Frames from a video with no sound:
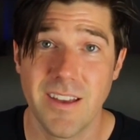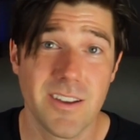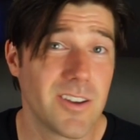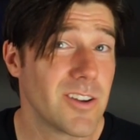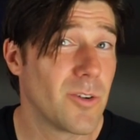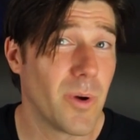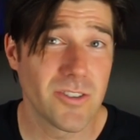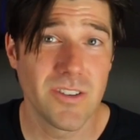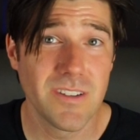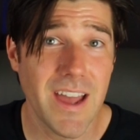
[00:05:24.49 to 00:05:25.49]
A good
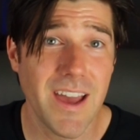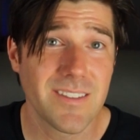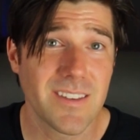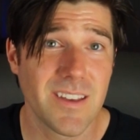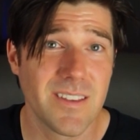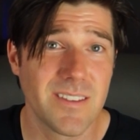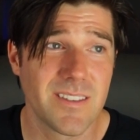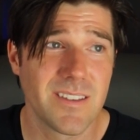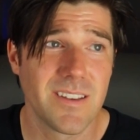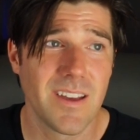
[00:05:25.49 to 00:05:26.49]
question to ask
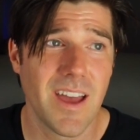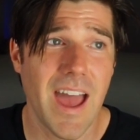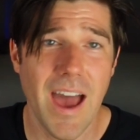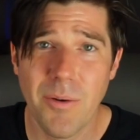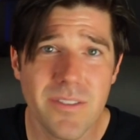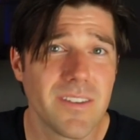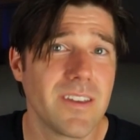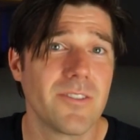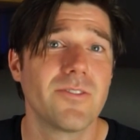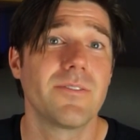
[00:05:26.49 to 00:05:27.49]
is, how is this
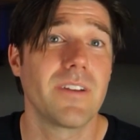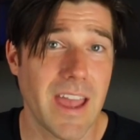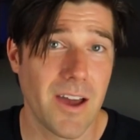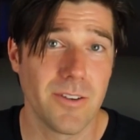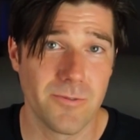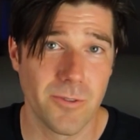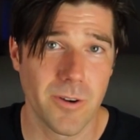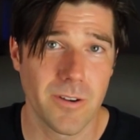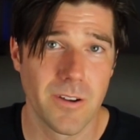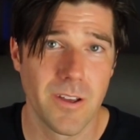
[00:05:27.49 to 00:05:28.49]
energy accounted for?